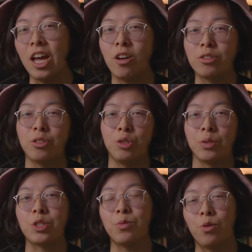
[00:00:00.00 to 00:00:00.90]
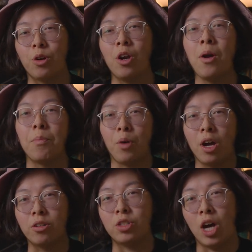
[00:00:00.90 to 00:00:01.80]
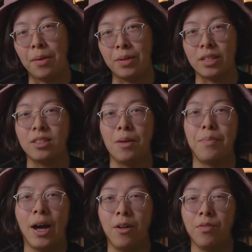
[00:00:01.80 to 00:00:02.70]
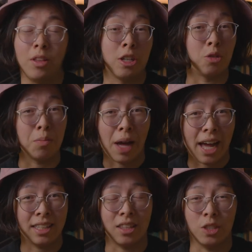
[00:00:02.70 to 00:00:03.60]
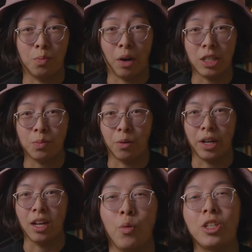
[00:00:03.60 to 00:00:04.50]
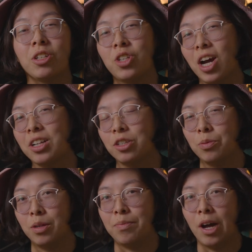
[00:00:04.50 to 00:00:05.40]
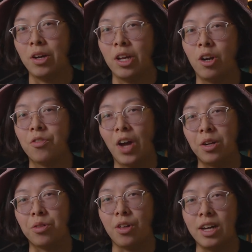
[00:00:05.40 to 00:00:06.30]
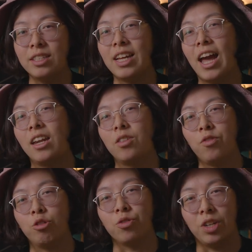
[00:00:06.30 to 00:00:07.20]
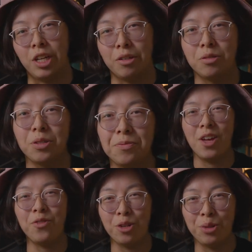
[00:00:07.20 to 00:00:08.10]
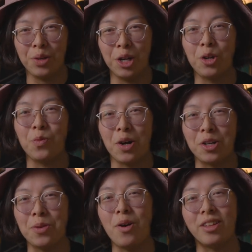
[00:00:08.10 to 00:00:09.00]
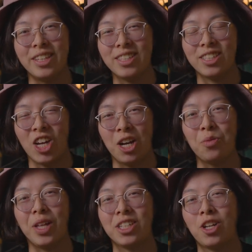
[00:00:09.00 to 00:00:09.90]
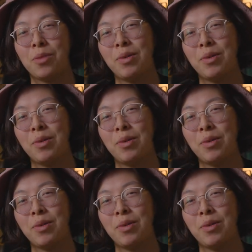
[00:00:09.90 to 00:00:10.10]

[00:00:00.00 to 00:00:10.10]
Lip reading: and also to explore broader topics about luxury bags at this price point, which I'll talk a little bit about in our final thoughts and in future videos. If you're new here, welcome. On this channel, we like to talk